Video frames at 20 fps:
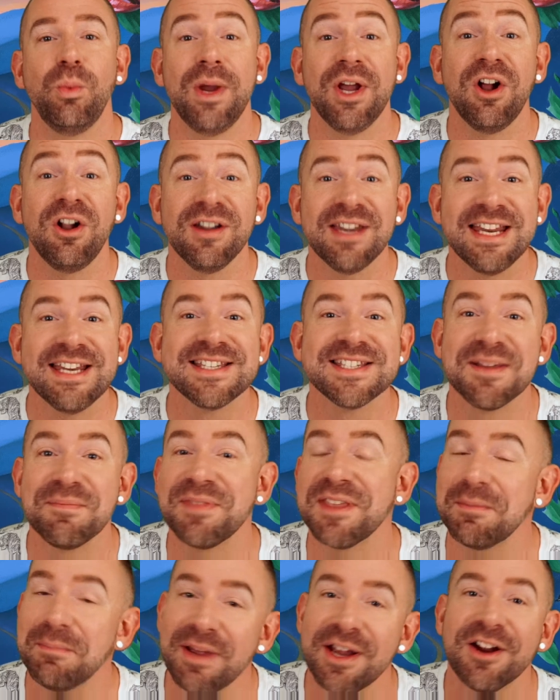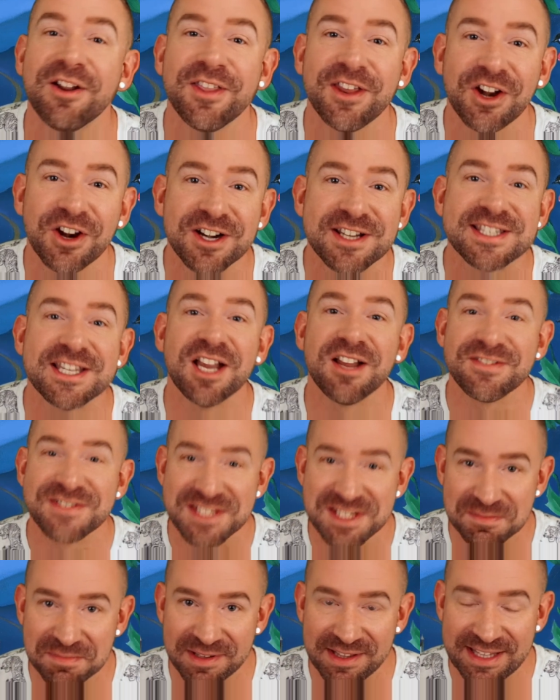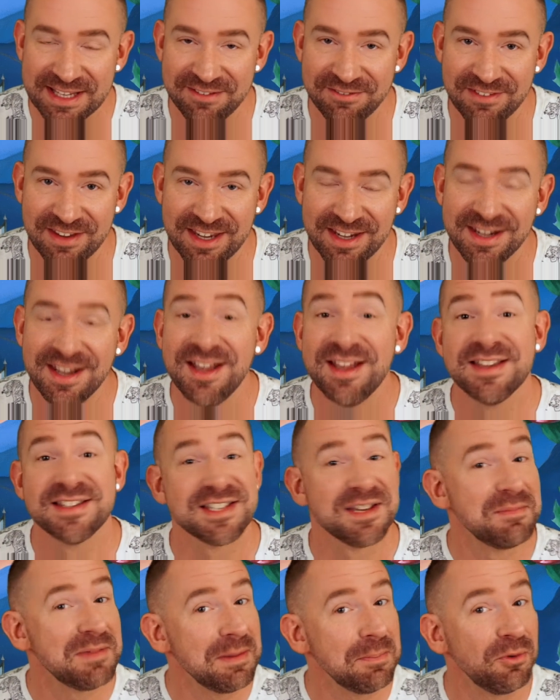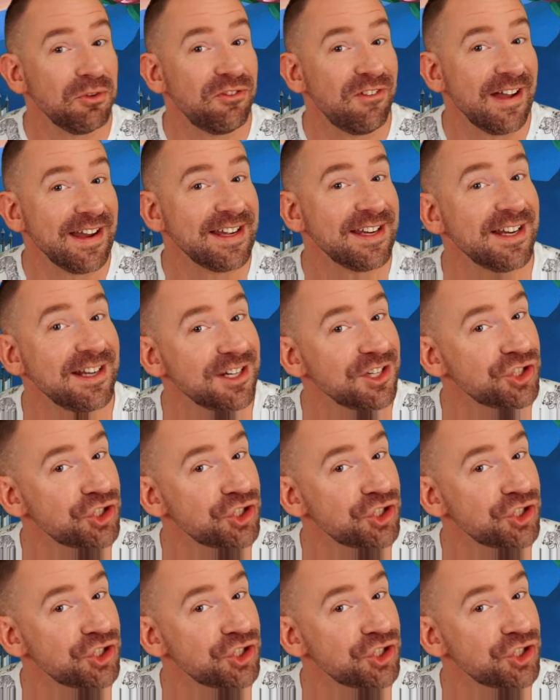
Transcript: We all need something bigger than ourselves to believe in. Some people find it at